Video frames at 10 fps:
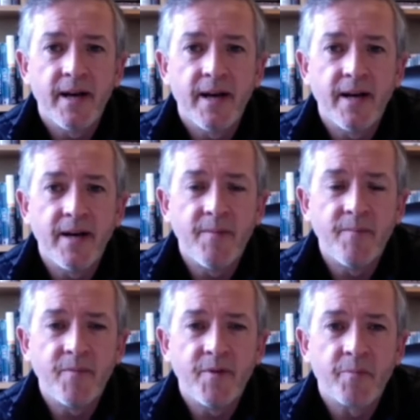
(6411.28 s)

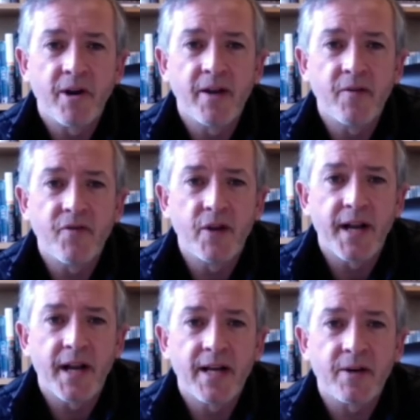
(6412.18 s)
um, the Prelude, Fugue,
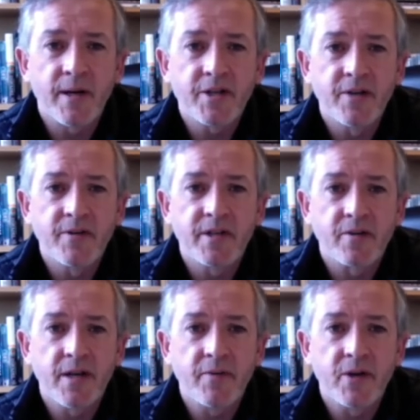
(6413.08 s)
and Allegro. Actually, there is a
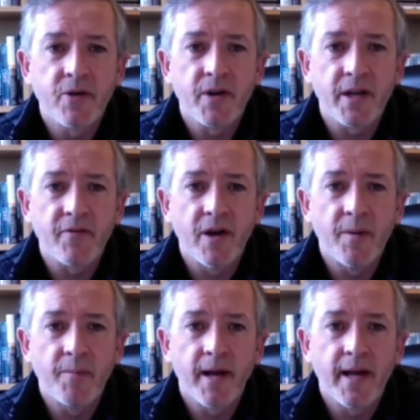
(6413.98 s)
great recording of
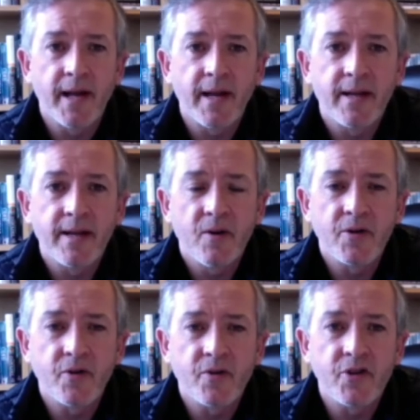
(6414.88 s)
her playing
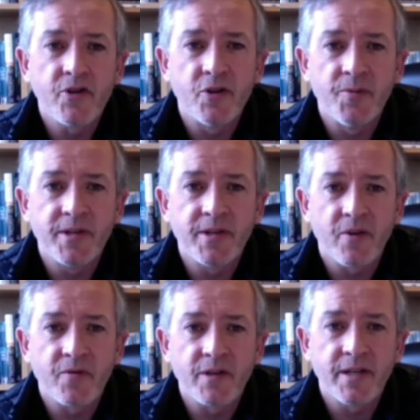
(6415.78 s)
on on YouTube. It's
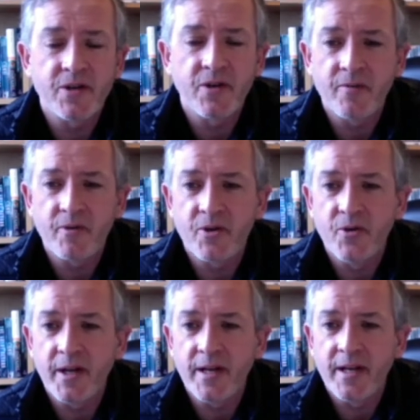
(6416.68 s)
obviously a historic
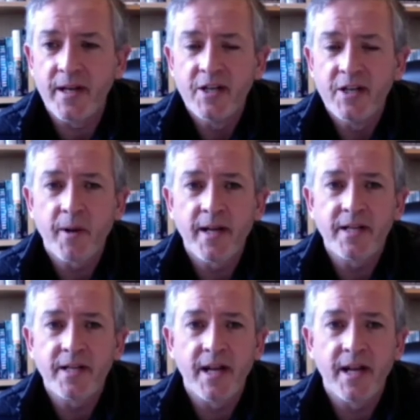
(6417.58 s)
recording. She
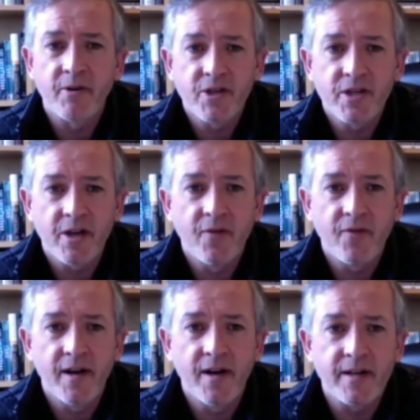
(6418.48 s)
plays the Allegro so
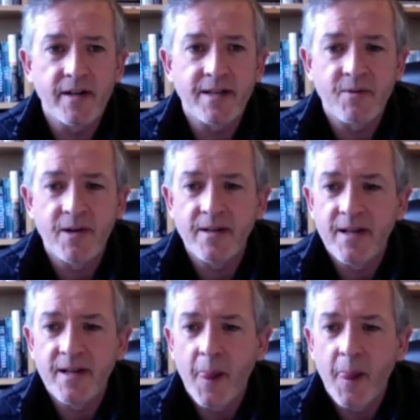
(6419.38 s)
fast as well.
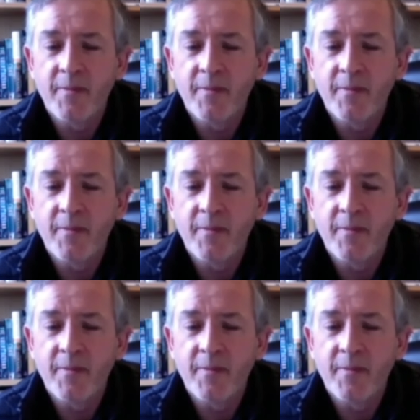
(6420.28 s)
I